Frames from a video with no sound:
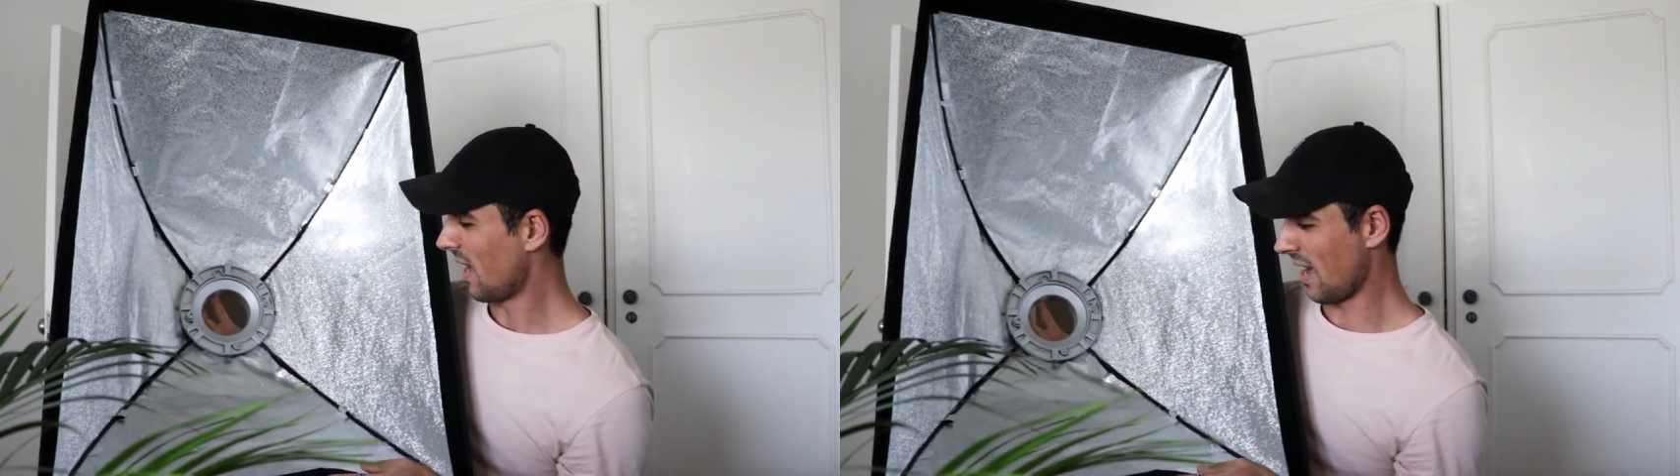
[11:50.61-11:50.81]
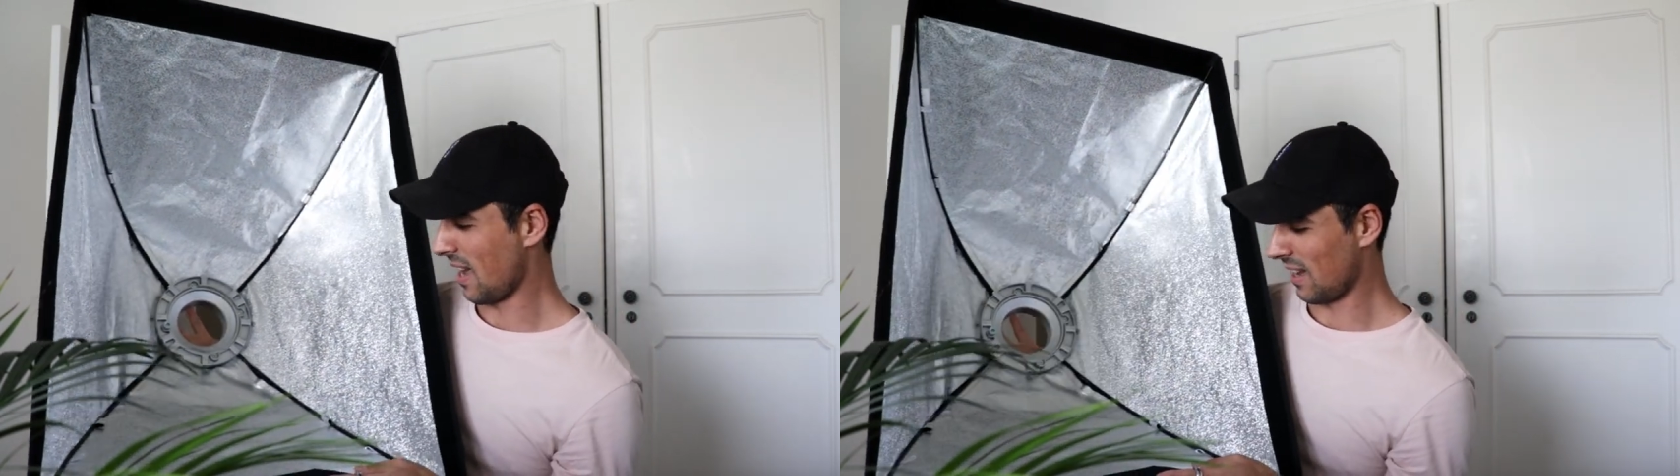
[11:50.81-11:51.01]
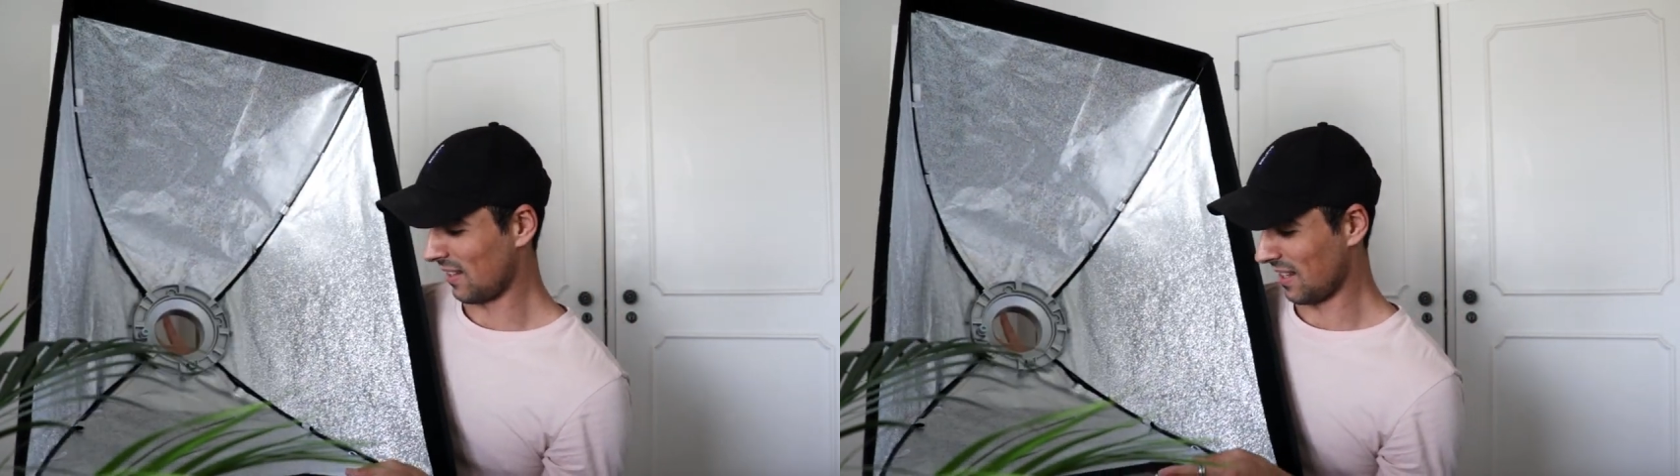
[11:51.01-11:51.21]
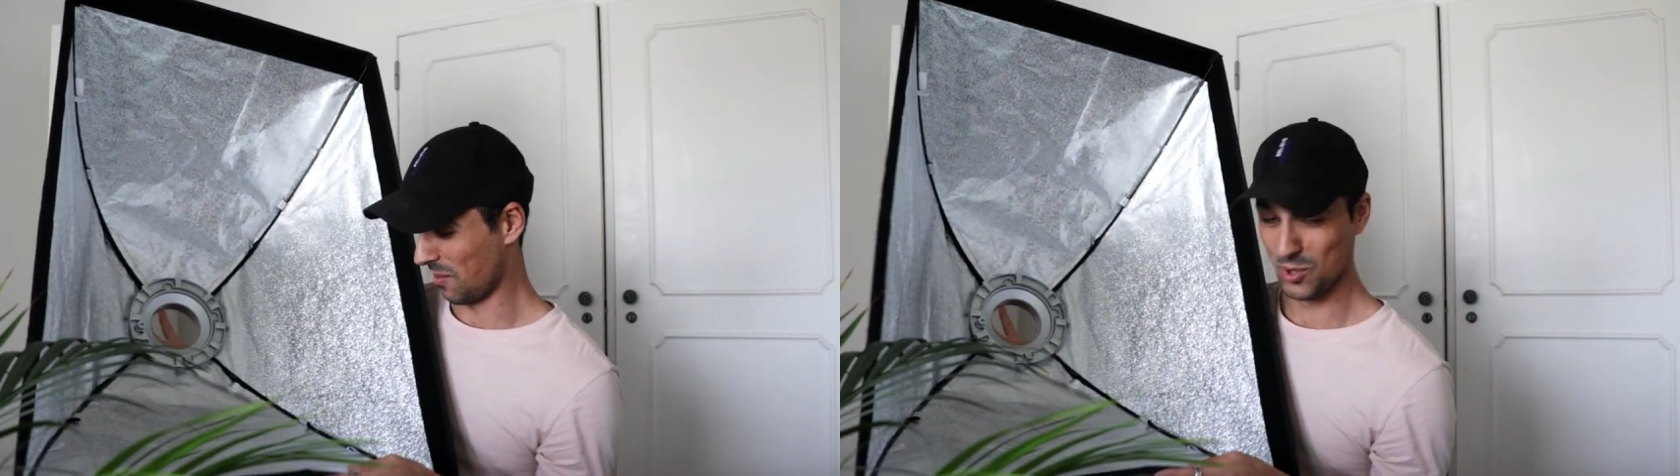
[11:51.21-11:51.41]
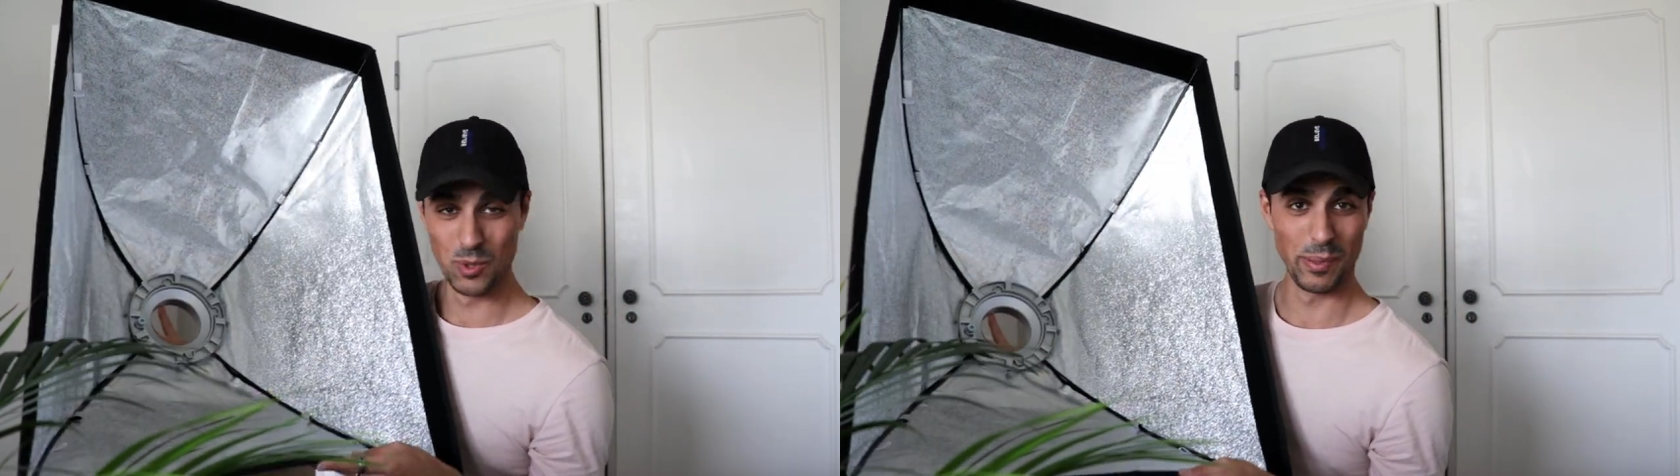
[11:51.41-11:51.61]
And
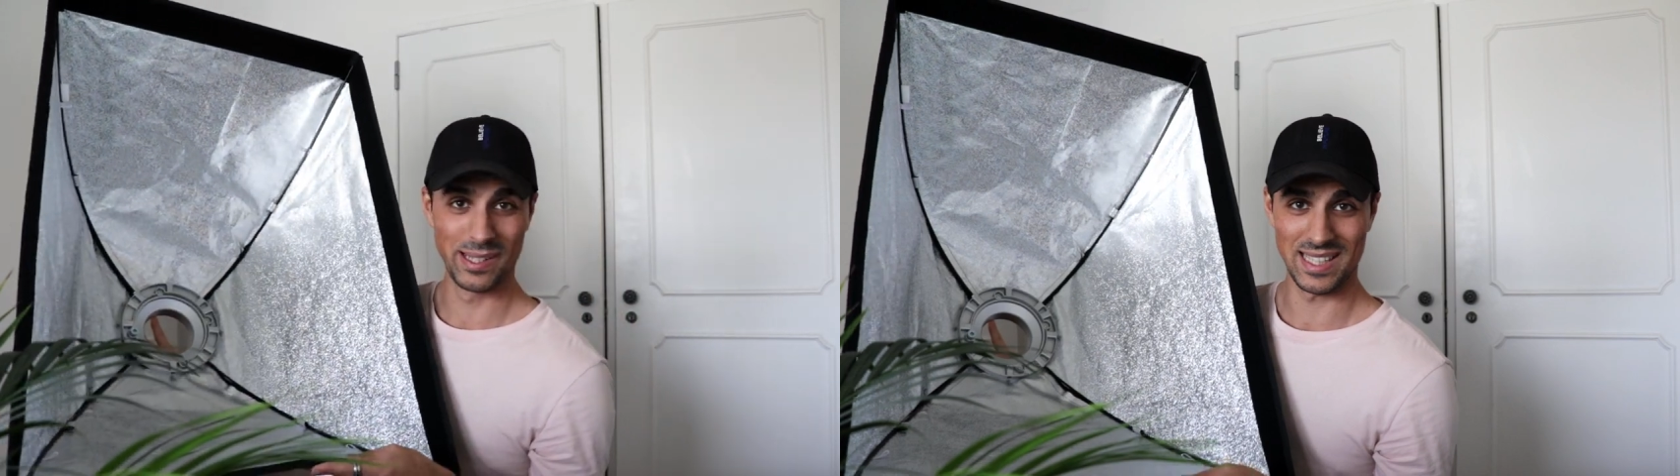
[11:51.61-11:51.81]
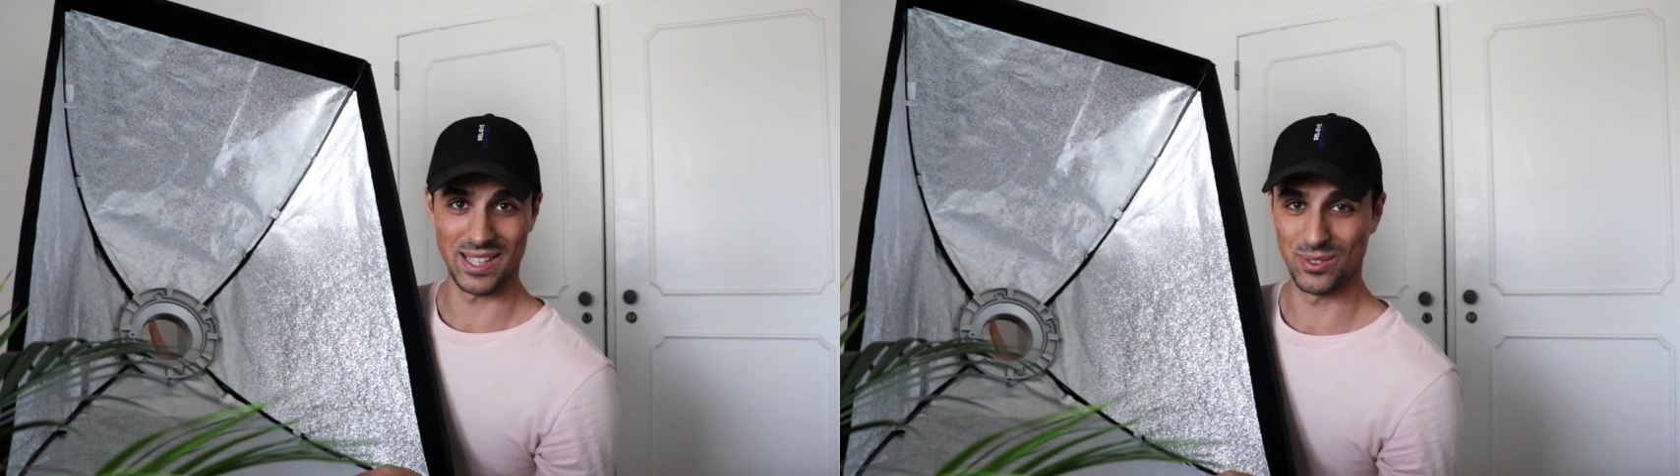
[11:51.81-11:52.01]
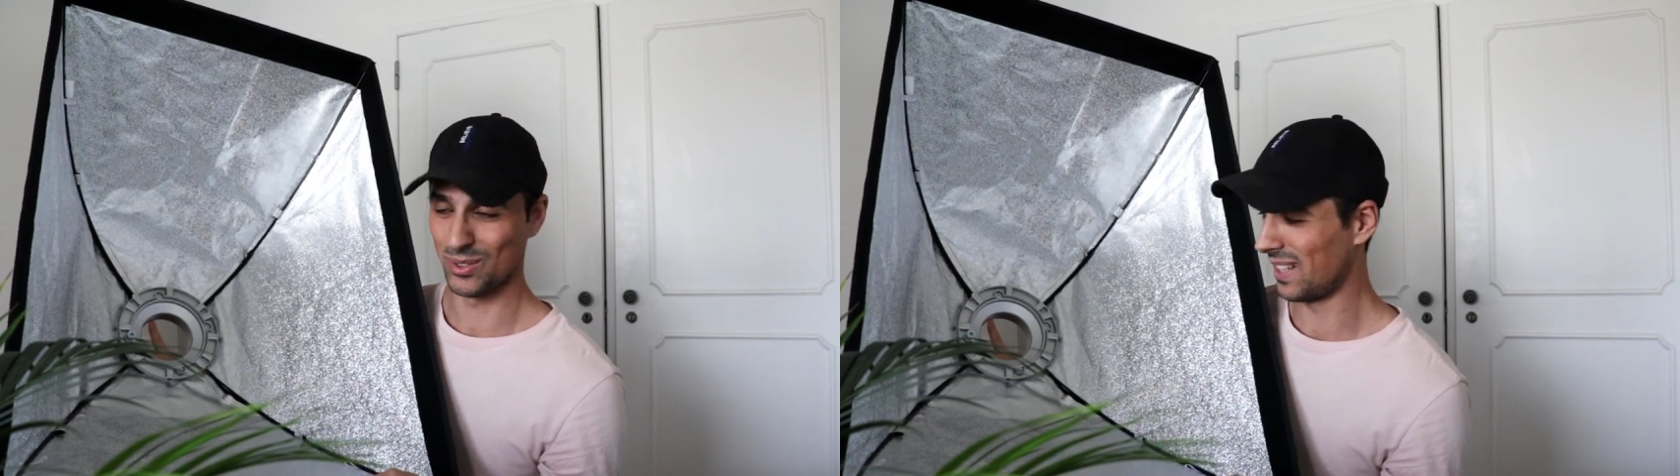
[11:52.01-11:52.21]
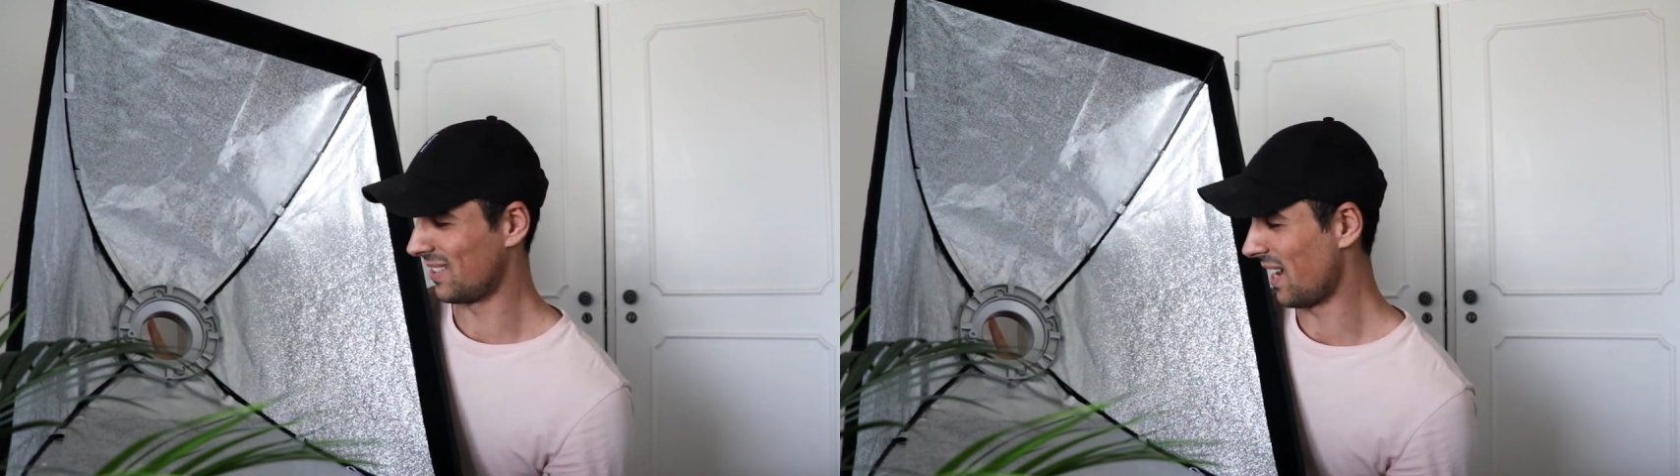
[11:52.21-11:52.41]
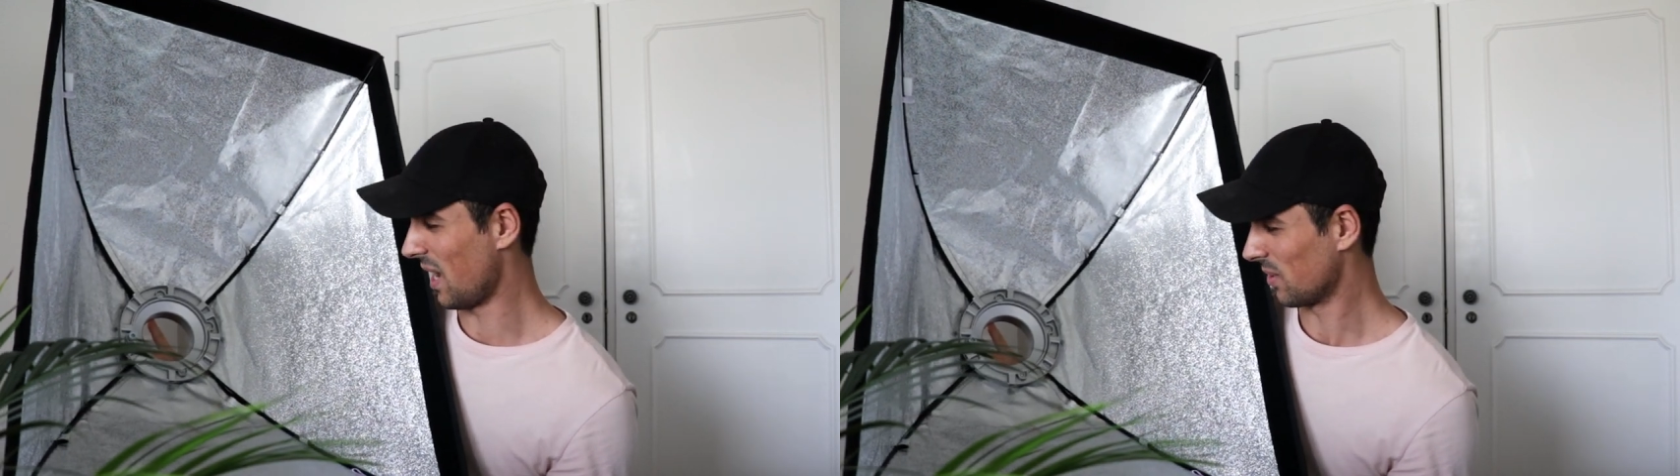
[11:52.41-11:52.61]
I'm super excited to
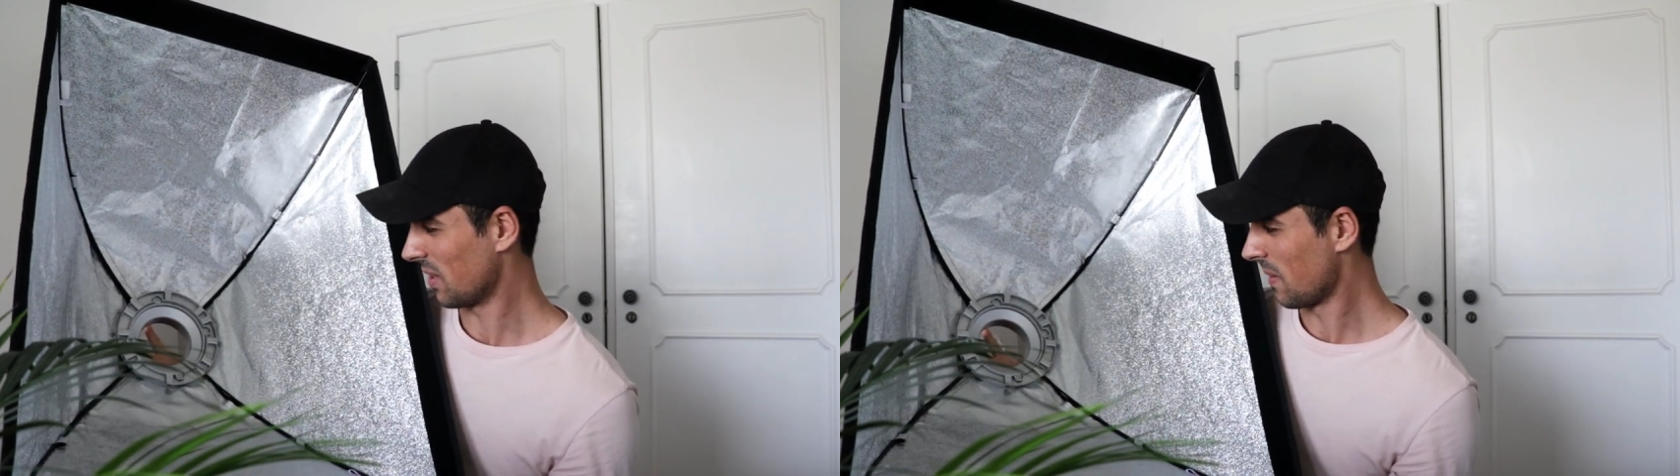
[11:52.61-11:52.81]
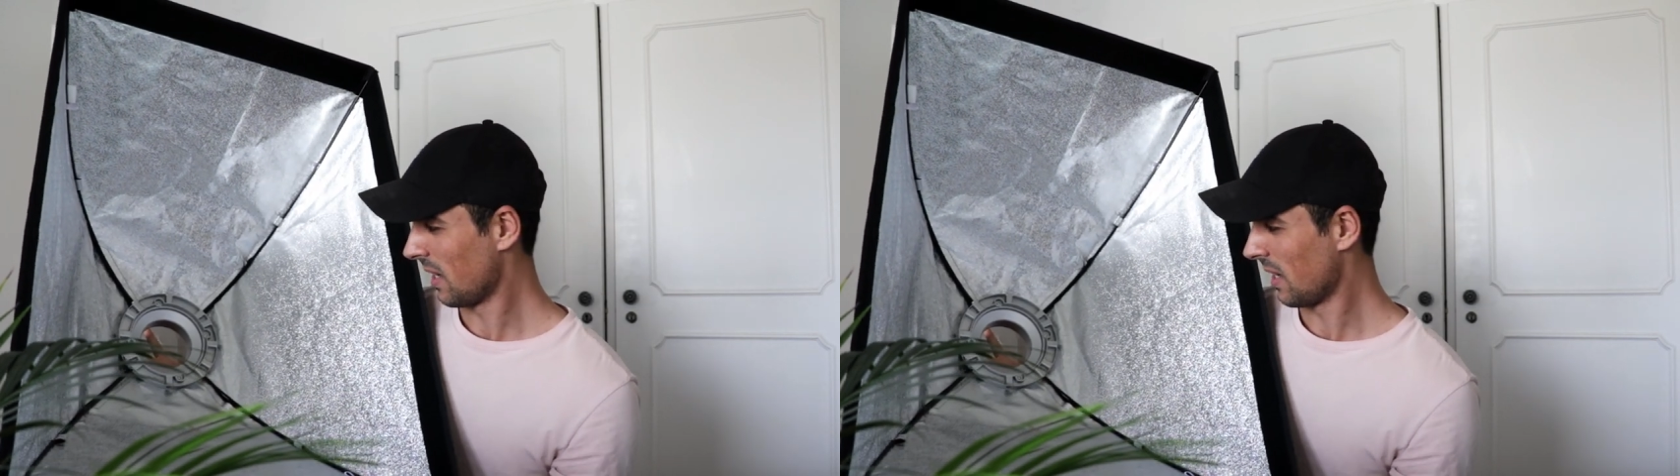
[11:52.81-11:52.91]
test it out.